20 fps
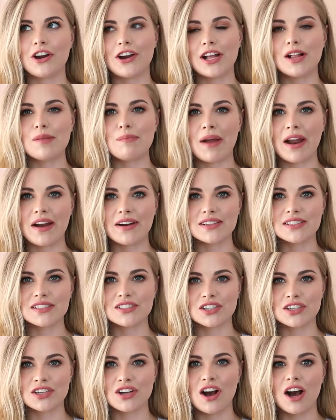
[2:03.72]

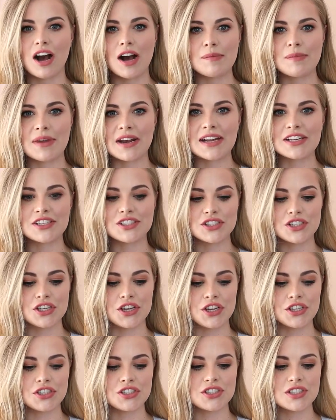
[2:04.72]
L'OrealParis.com and I
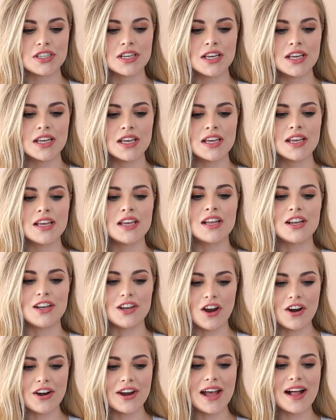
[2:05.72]
searched
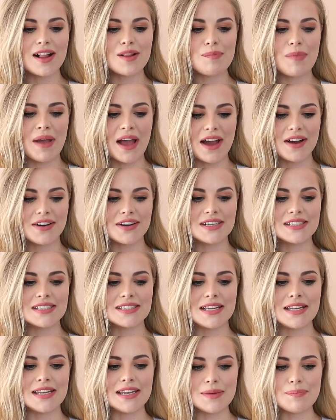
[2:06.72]
L'Oreal Paris
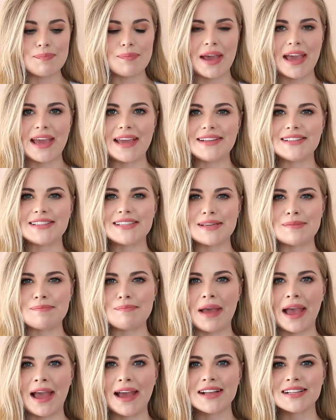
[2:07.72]
lip paint
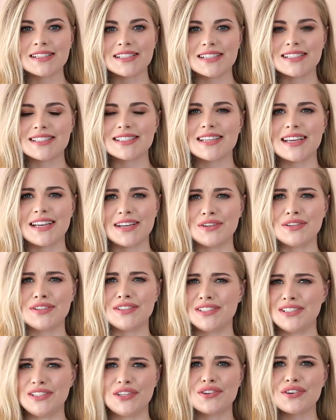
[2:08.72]
in matte, it said
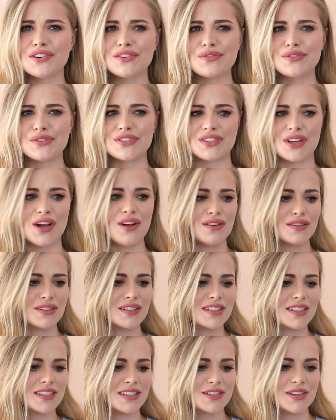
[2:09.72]
zero
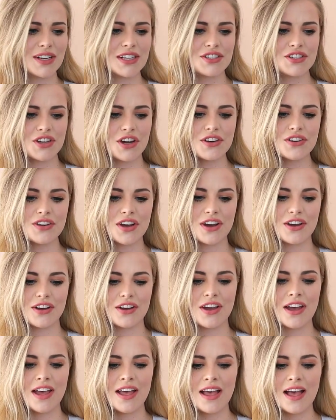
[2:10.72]
results. So I don't
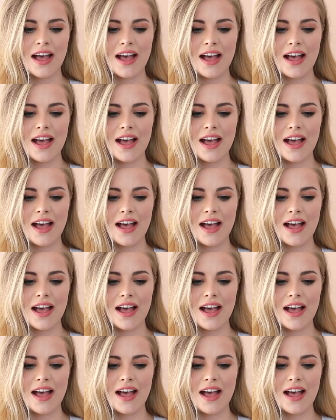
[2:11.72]
know.